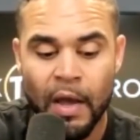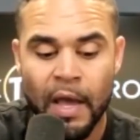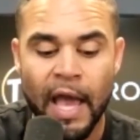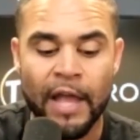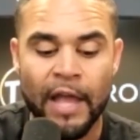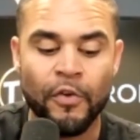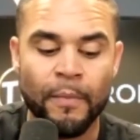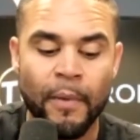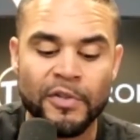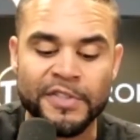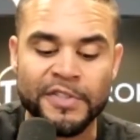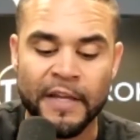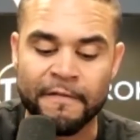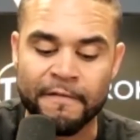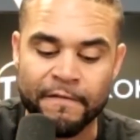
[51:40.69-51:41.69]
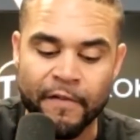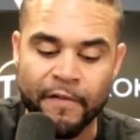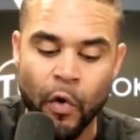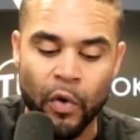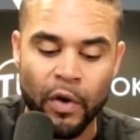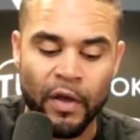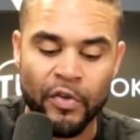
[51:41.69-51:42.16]
and you must
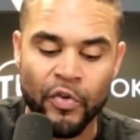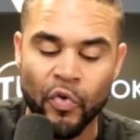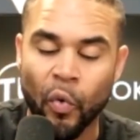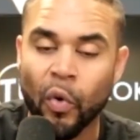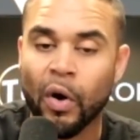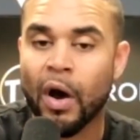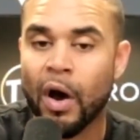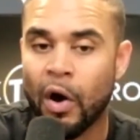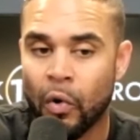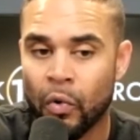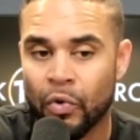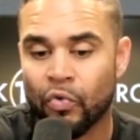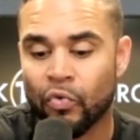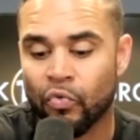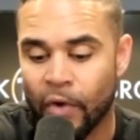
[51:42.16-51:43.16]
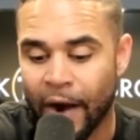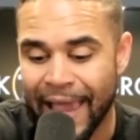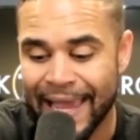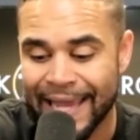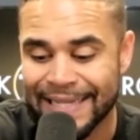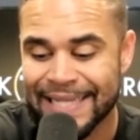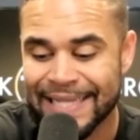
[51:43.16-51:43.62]
invoke your own
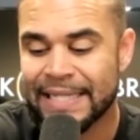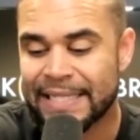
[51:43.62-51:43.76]
right